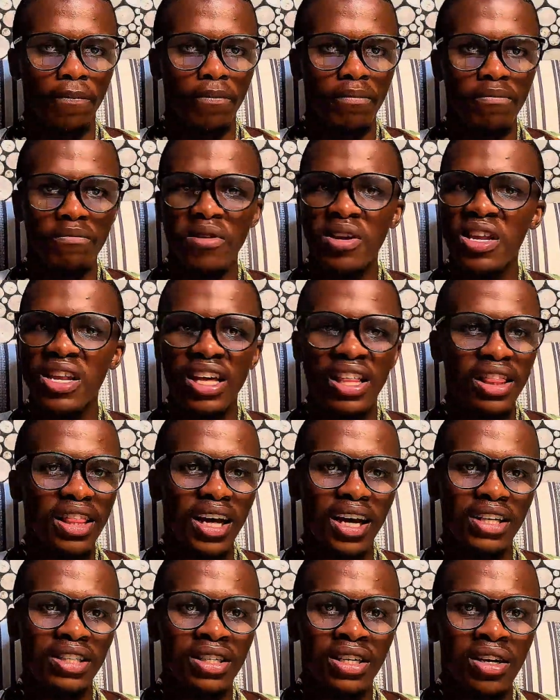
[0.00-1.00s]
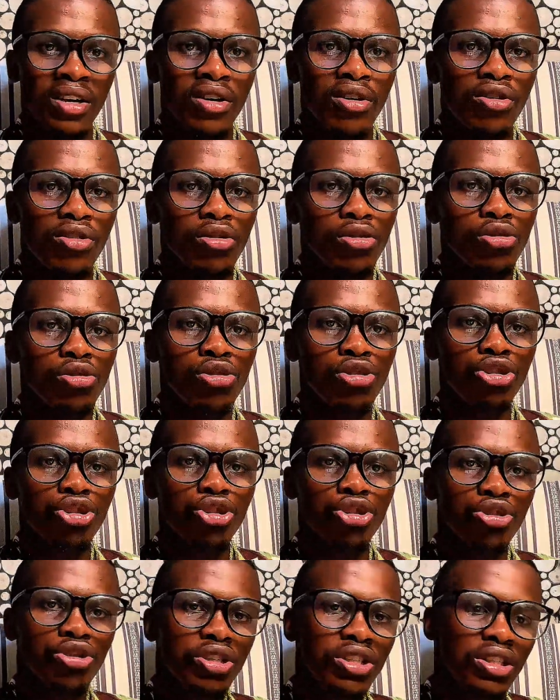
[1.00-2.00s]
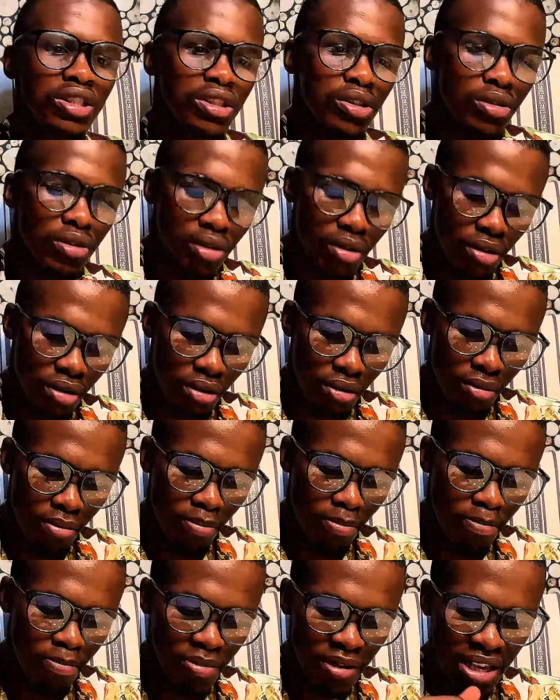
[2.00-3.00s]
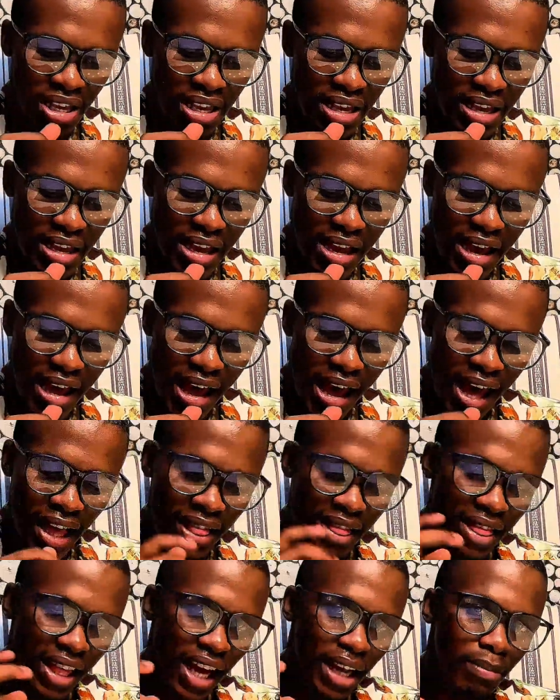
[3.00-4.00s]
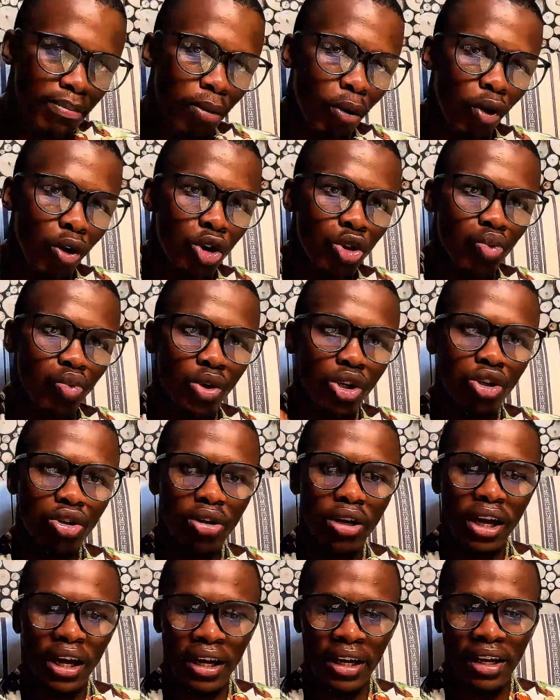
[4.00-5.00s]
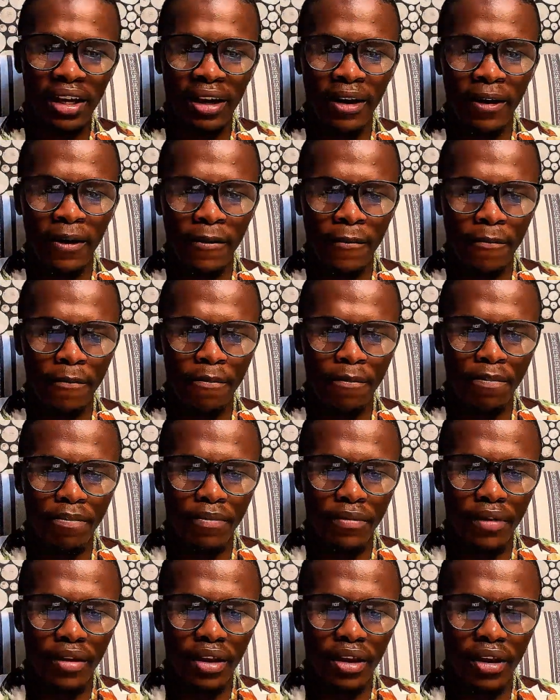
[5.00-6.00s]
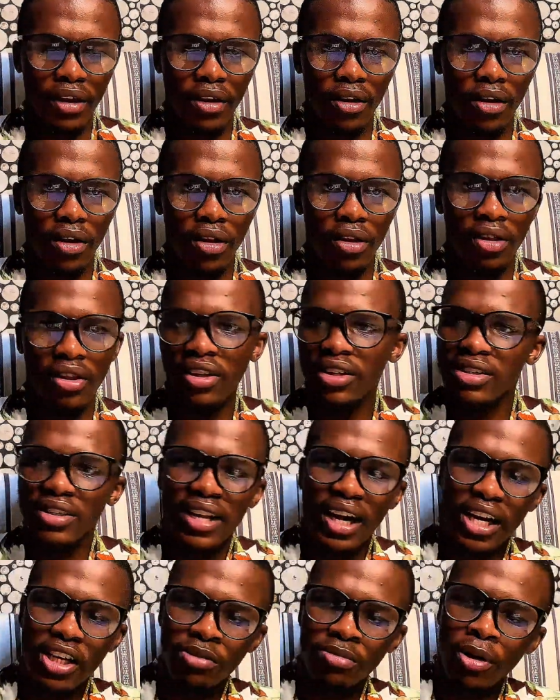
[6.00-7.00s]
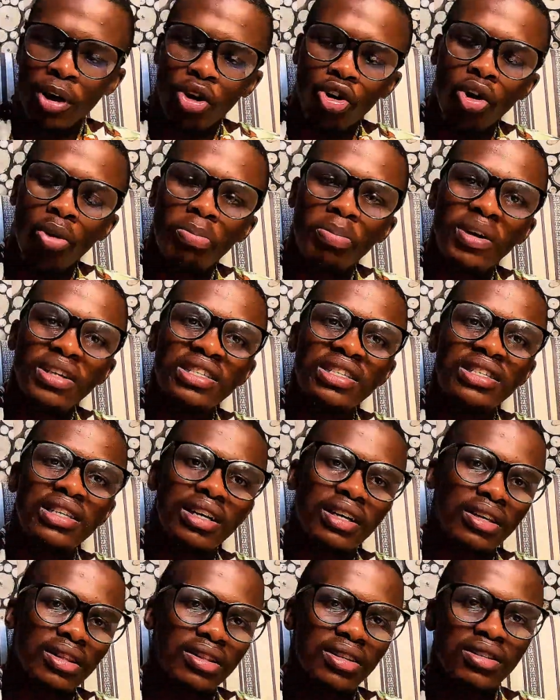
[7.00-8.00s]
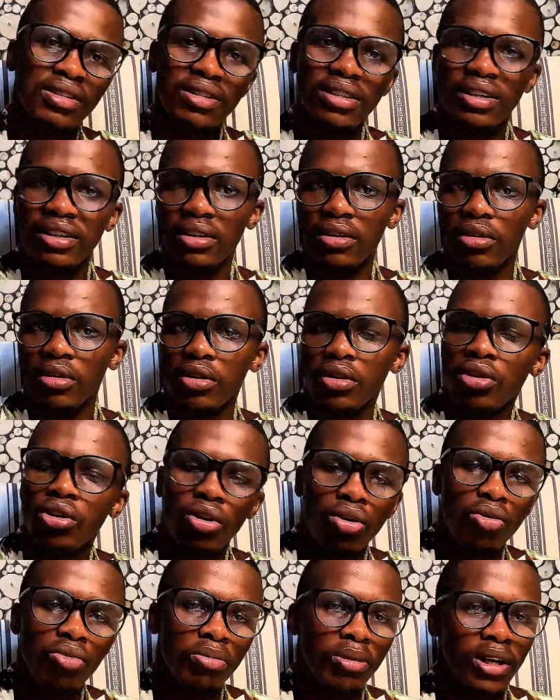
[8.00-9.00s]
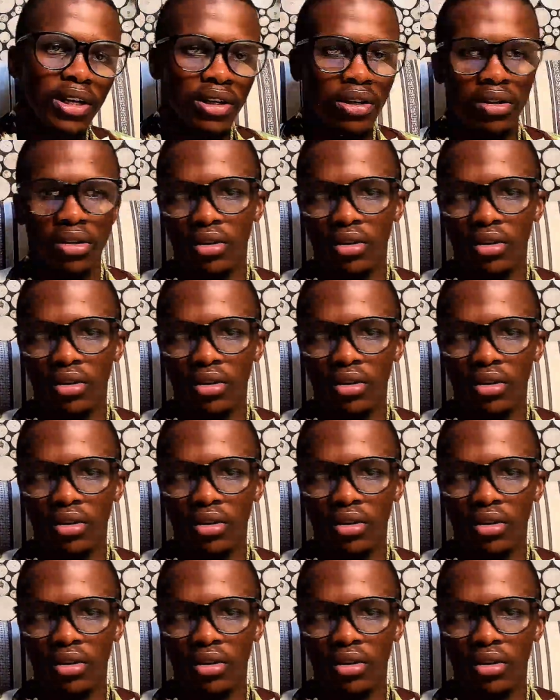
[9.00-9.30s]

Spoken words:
Meaning that you shouldn't be at that point where you're like, this guy's my competitor. No, man.